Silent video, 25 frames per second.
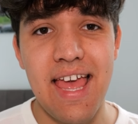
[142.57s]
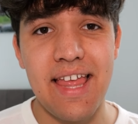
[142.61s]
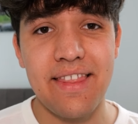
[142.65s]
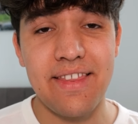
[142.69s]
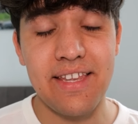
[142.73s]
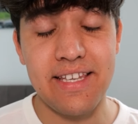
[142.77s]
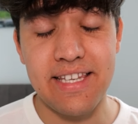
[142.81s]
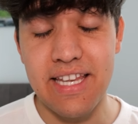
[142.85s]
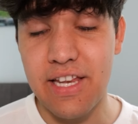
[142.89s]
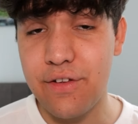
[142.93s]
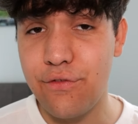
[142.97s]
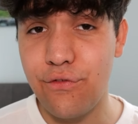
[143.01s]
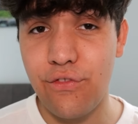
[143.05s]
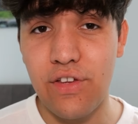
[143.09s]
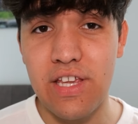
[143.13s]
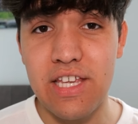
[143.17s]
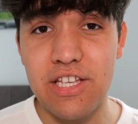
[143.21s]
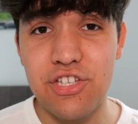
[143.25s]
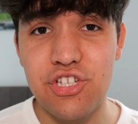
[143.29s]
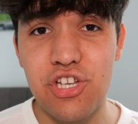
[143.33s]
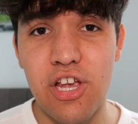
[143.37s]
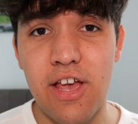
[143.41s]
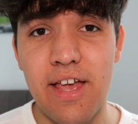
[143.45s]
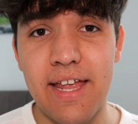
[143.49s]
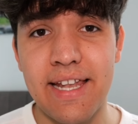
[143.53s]
They did
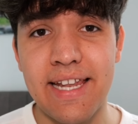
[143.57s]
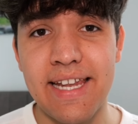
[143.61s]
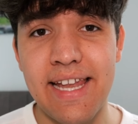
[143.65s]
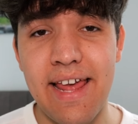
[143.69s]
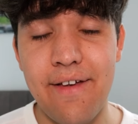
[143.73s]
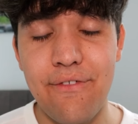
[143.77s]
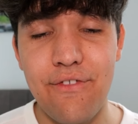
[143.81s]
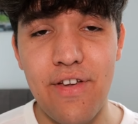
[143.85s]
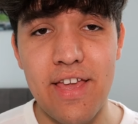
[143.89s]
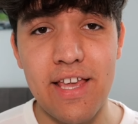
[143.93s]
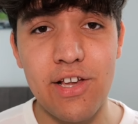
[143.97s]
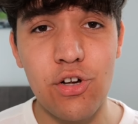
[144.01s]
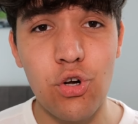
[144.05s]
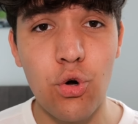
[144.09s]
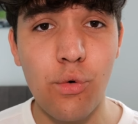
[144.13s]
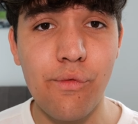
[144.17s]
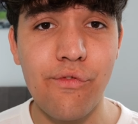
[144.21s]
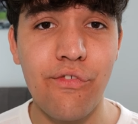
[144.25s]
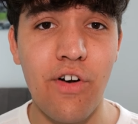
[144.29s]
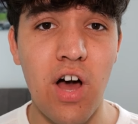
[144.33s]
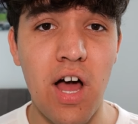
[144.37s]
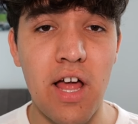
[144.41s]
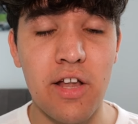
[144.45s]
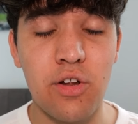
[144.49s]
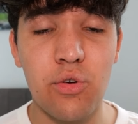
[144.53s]
feature in an FA Cup
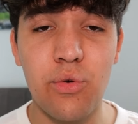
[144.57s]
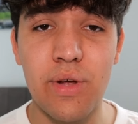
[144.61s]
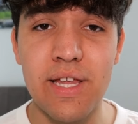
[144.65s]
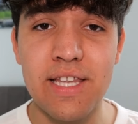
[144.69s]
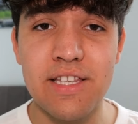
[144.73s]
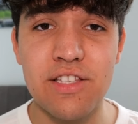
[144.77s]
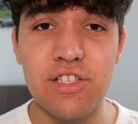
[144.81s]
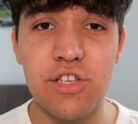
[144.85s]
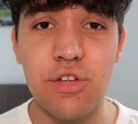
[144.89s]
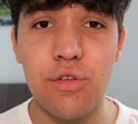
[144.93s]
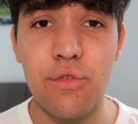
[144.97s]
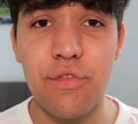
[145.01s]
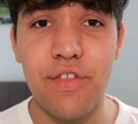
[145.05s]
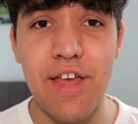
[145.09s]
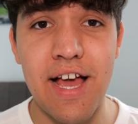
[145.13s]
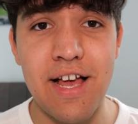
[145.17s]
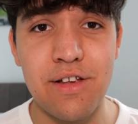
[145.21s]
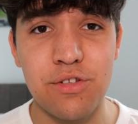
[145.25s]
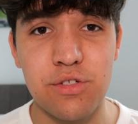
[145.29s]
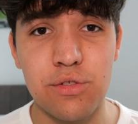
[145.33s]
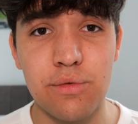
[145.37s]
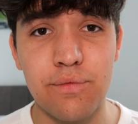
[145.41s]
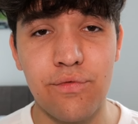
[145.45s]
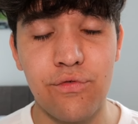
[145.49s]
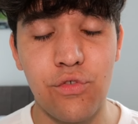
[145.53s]
final in
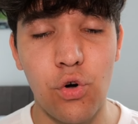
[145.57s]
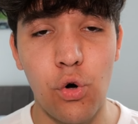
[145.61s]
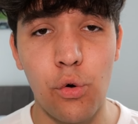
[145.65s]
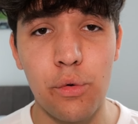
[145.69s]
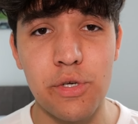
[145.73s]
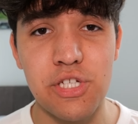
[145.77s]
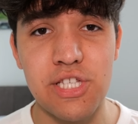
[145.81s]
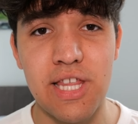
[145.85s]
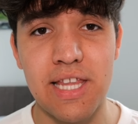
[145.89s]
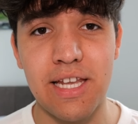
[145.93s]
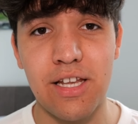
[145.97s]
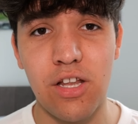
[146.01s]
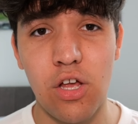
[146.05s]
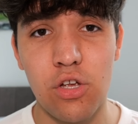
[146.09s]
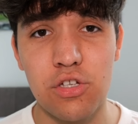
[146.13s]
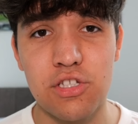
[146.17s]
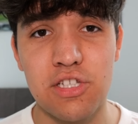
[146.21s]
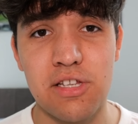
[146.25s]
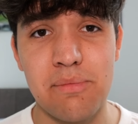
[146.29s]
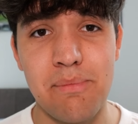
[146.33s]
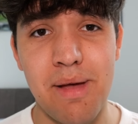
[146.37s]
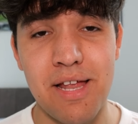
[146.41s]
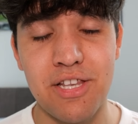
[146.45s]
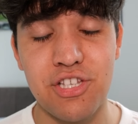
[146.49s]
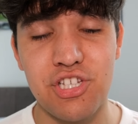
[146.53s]
2004, which they lost
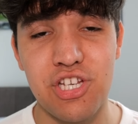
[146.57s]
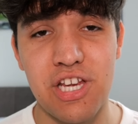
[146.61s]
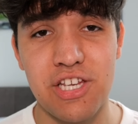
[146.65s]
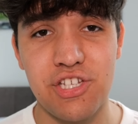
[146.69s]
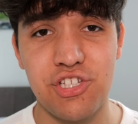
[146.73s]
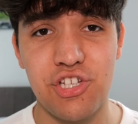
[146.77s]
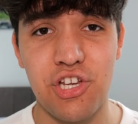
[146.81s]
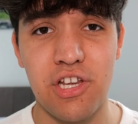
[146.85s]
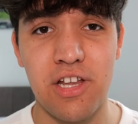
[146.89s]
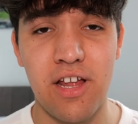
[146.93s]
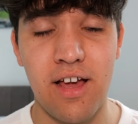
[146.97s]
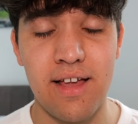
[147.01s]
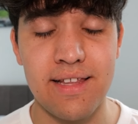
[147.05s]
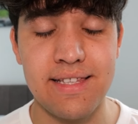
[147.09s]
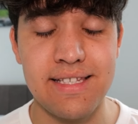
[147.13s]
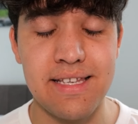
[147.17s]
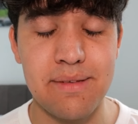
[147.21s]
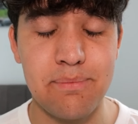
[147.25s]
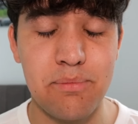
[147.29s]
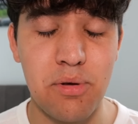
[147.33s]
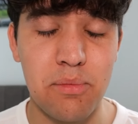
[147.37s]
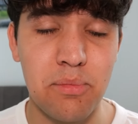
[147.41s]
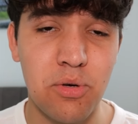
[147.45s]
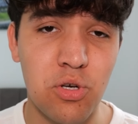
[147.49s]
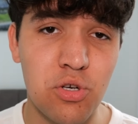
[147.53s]
to Manchester
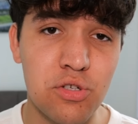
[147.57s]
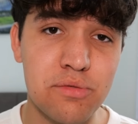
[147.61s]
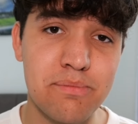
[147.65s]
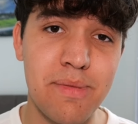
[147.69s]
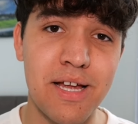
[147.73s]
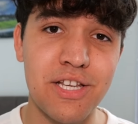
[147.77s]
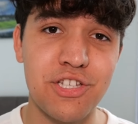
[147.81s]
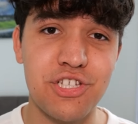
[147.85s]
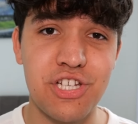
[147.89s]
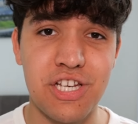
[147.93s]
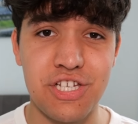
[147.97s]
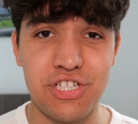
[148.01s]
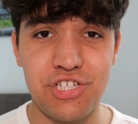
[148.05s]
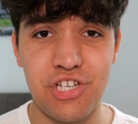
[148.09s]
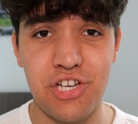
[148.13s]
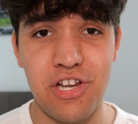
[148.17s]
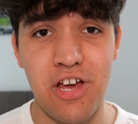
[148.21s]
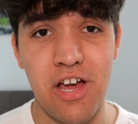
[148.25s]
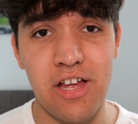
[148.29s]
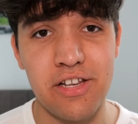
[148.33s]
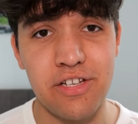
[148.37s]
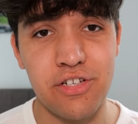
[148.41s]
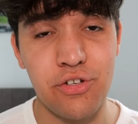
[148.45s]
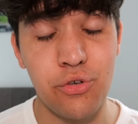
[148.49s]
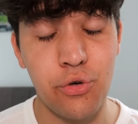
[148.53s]
United, but because Manchester
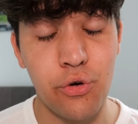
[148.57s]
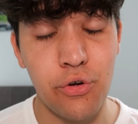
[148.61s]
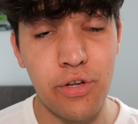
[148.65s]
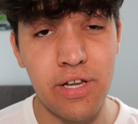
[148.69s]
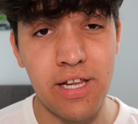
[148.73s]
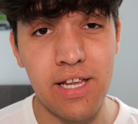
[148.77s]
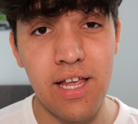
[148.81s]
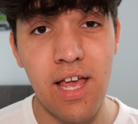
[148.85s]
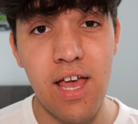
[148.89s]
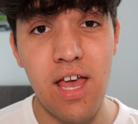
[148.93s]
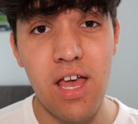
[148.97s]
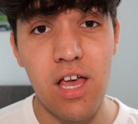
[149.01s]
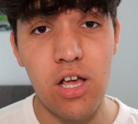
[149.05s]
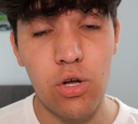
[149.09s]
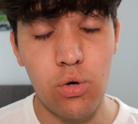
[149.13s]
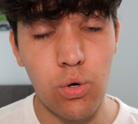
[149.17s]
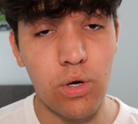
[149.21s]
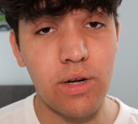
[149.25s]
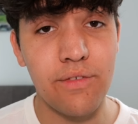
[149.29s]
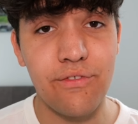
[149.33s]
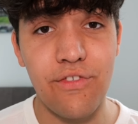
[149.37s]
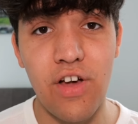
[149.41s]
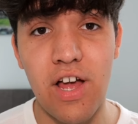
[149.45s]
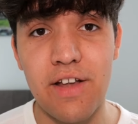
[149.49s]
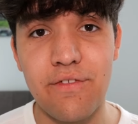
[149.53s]
United had already
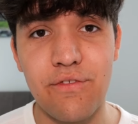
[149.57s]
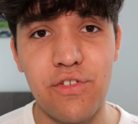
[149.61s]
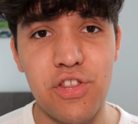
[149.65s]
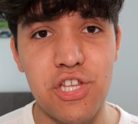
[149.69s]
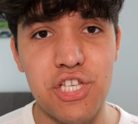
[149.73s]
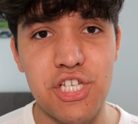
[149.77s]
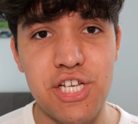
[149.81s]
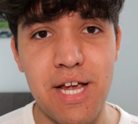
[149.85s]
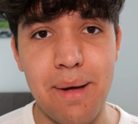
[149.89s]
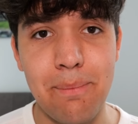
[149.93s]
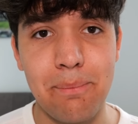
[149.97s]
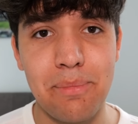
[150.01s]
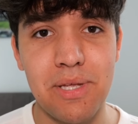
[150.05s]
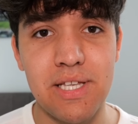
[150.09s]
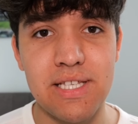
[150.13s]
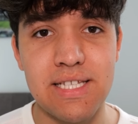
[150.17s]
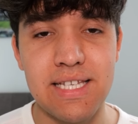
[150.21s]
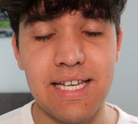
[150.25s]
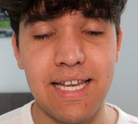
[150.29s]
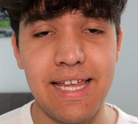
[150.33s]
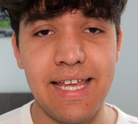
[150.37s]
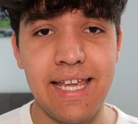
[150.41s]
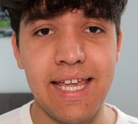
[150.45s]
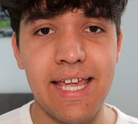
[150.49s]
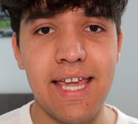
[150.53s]
qualified for the Champions
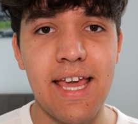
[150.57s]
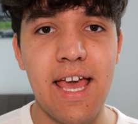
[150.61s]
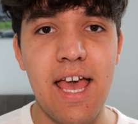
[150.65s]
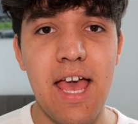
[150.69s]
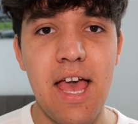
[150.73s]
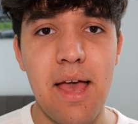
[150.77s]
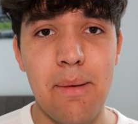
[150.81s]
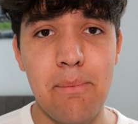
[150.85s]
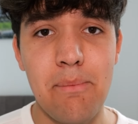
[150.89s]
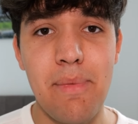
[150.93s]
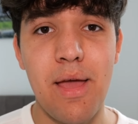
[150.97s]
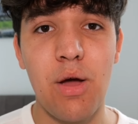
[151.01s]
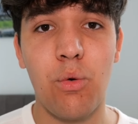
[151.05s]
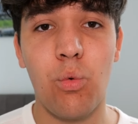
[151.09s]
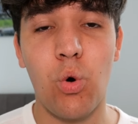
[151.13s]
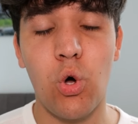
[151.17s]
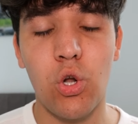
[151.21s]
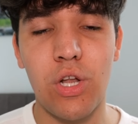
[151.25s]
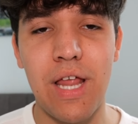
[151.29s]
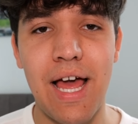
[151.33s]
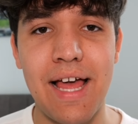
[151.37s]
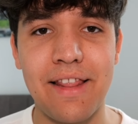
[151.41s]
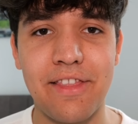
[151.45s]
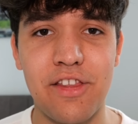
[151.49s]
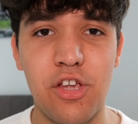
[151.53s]
League,
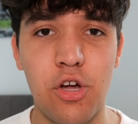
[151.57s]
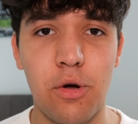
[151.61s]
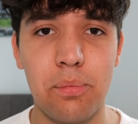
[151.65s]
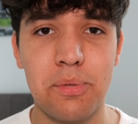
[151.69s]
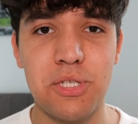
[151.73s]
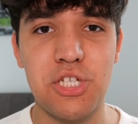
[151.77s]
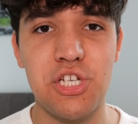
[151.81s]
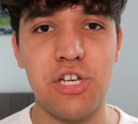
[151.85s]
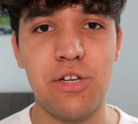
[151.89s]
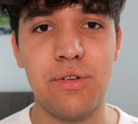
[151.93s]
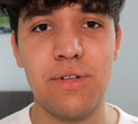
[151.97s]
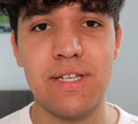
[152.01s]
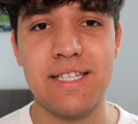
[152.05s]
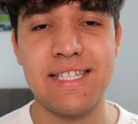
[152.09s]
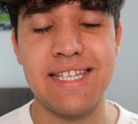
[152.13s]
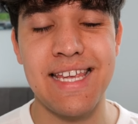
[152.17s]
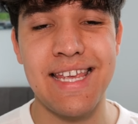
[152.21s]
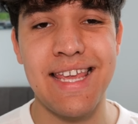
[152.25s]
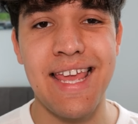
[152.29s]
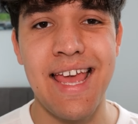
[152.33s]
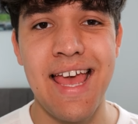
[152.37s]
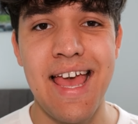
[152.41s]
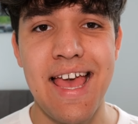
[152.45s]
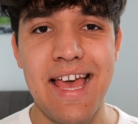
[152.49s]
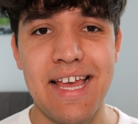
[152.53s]
Millwall had the
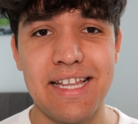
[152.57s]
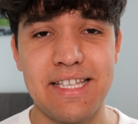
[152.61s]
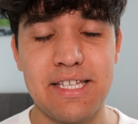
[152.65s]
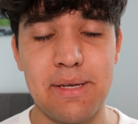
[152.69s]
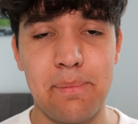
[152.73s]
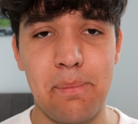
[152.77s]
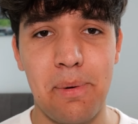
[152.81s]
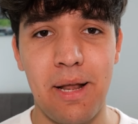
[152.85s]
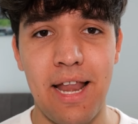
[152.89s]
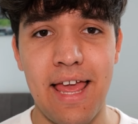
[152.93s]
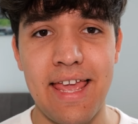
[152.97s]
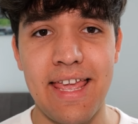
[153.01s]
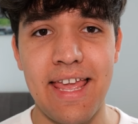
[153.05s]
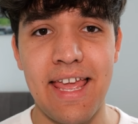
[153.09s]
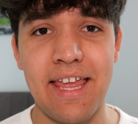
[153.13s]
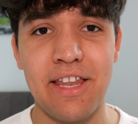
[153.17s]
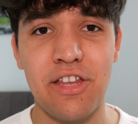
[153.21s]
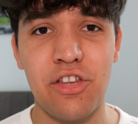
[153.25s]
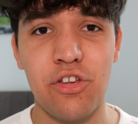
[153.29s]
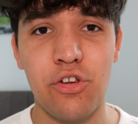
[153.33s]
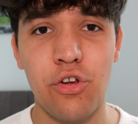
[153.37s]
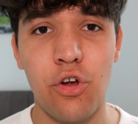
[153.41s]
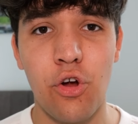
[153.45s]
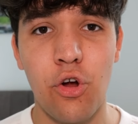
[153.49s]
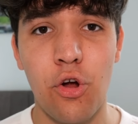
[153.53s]
opportunity to play
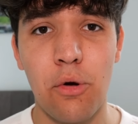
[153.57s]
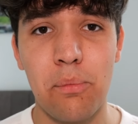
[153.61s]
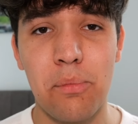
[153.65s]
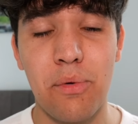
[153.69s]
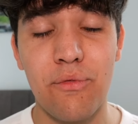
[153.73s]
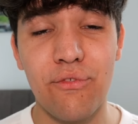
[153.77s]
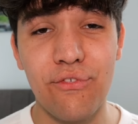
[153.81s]
in Europe.